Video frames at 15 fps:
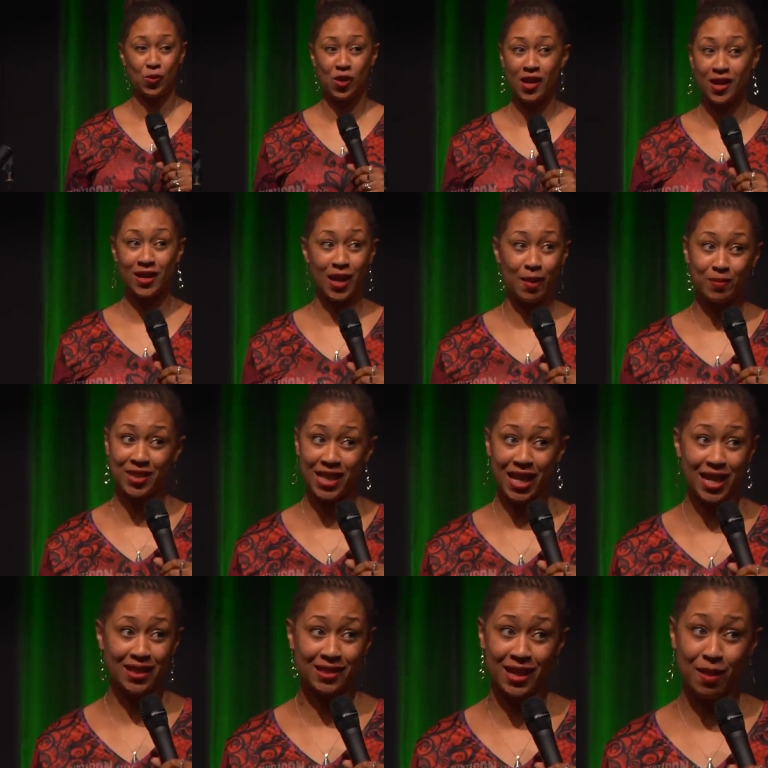what? I'm
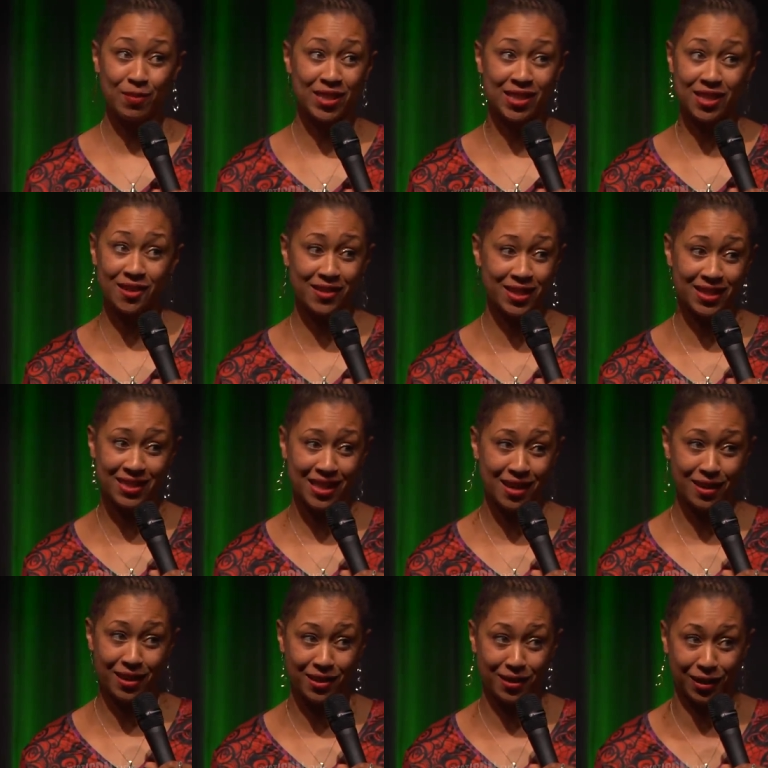dating. I'm serious out here.